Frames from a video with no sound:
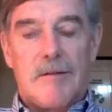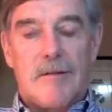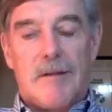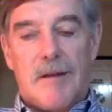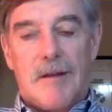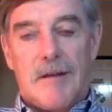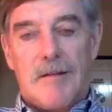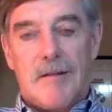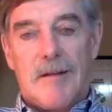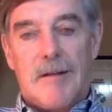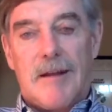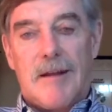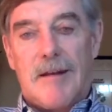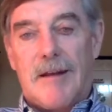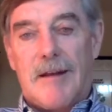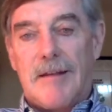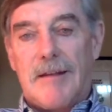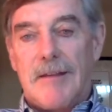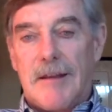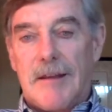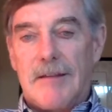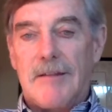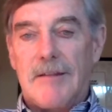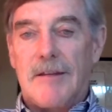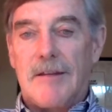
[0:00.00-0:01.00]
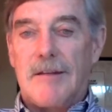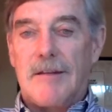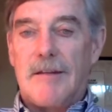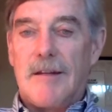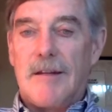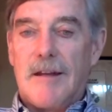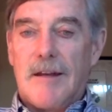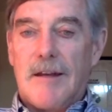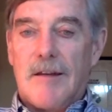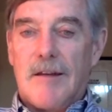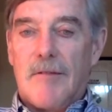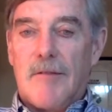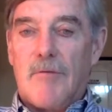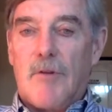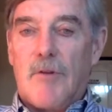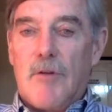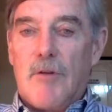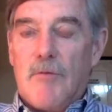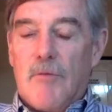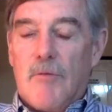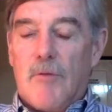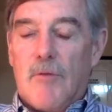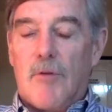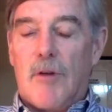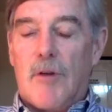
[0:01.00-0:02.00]
And I think that
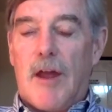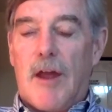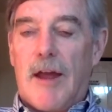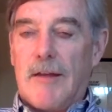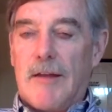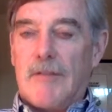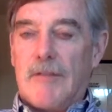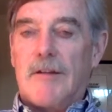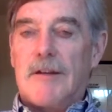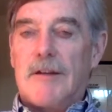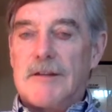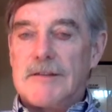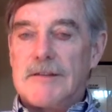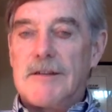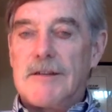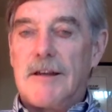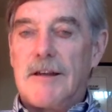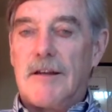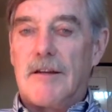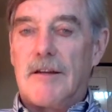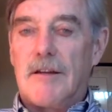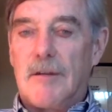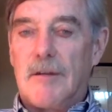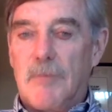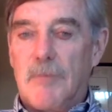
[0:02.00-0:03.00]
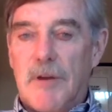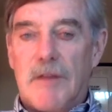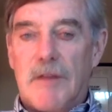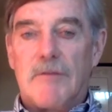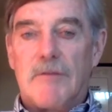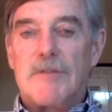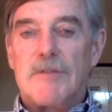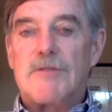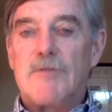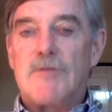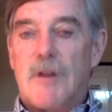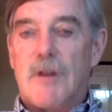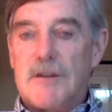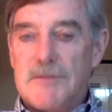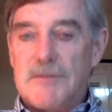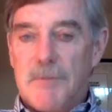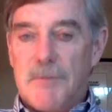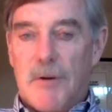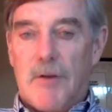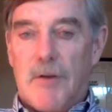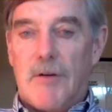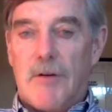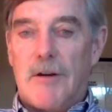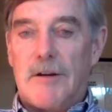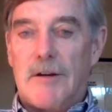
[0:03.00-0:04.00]
we're likely to see a little bit of a stress
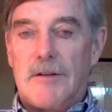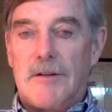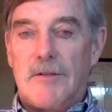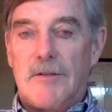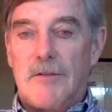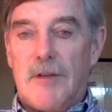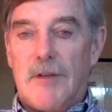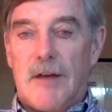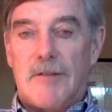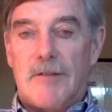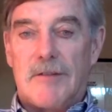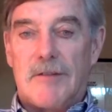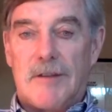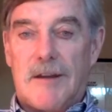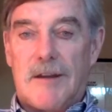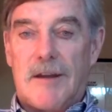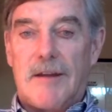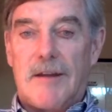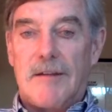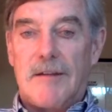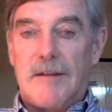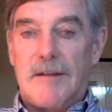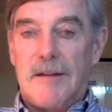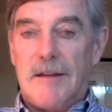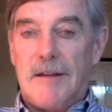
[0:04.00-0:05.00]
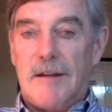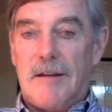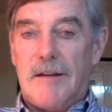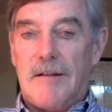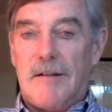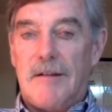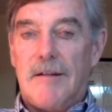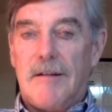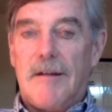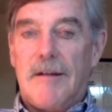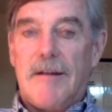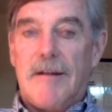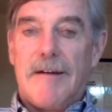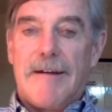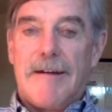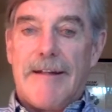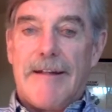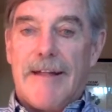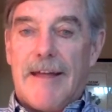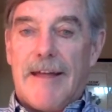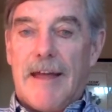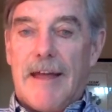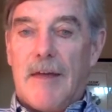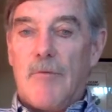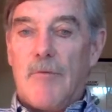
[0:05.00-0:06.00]
period in 2019,
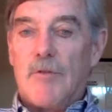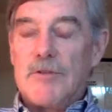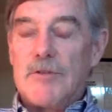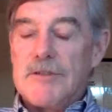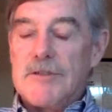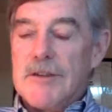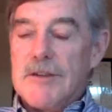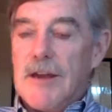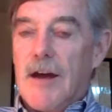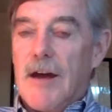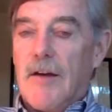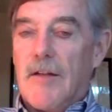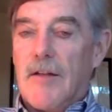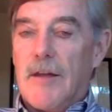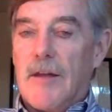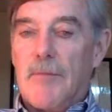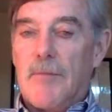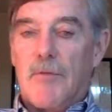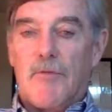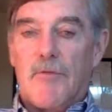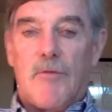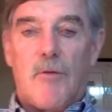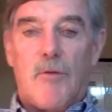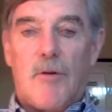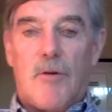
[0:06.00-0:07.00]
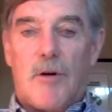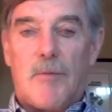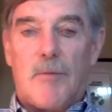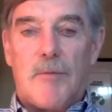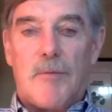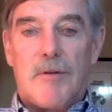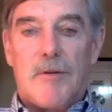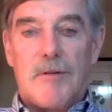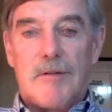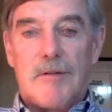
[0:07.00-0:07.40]
and we'll see how they perform.